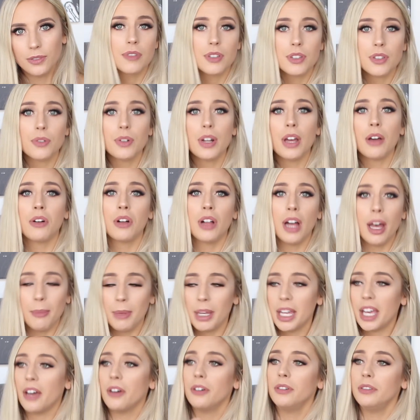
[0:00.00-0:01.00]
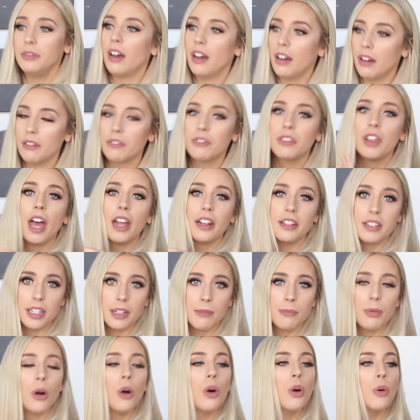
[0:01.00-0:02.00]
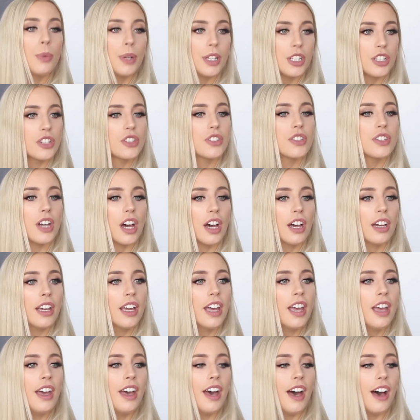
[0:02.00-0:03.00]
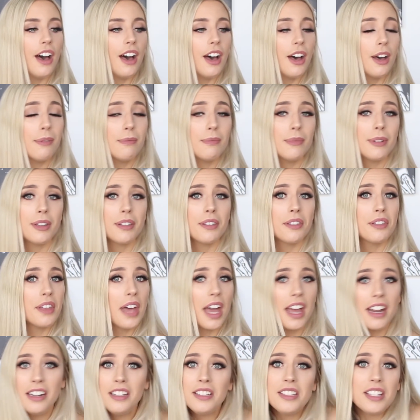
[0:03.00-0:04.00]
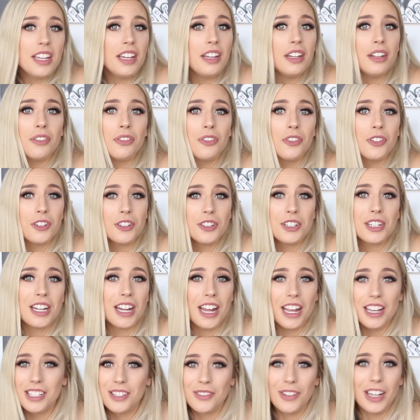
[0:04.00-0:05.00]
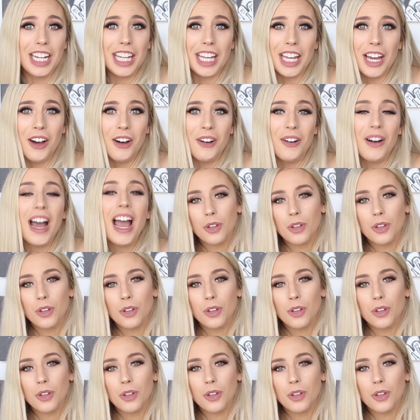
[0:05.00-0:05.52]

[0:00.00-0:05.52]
So now, climbing out of that deep hole we just dug, that is it for today's video.